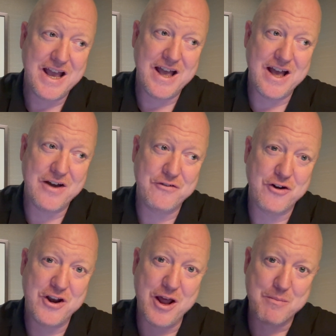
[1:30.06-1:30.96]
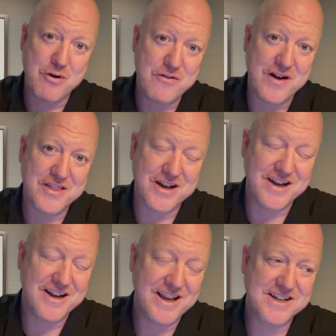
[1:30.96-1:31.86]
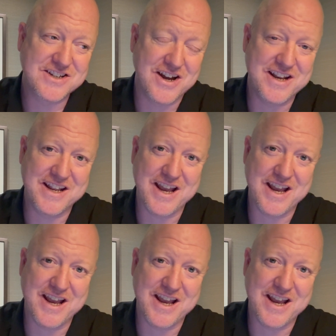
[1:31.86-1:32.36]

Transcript: uh, for a number of other exciting